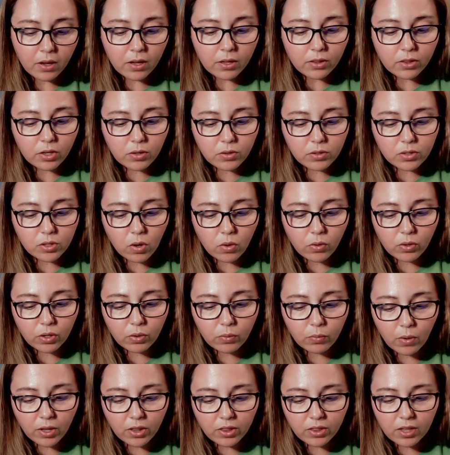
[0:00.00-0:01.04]
There was only
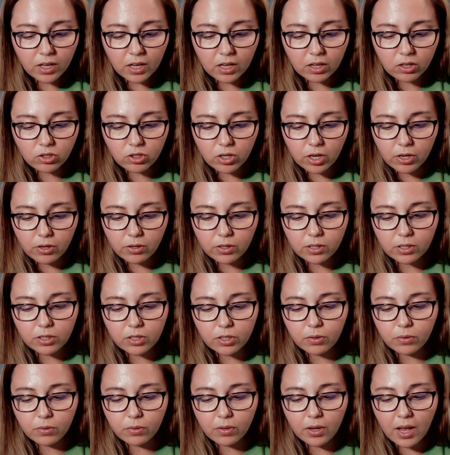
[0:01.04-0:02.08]
one thing Atreyu could
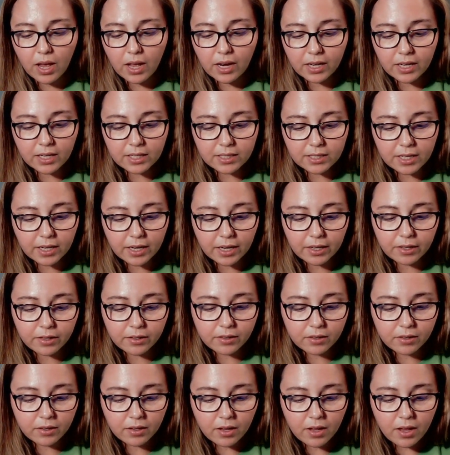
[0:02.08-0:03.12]
do, and he did it.
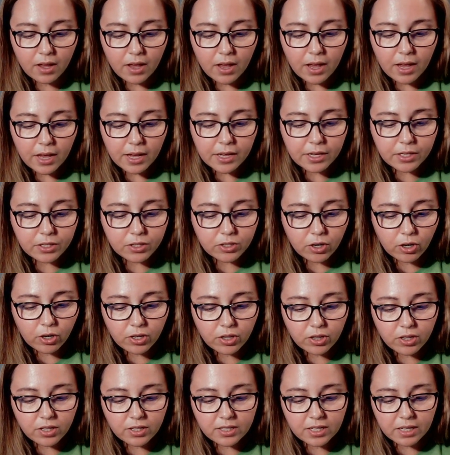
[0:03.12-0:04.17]
He skirted
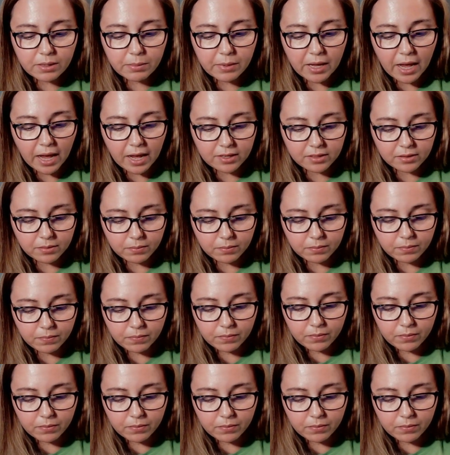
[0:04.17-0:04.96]
the deep chasm.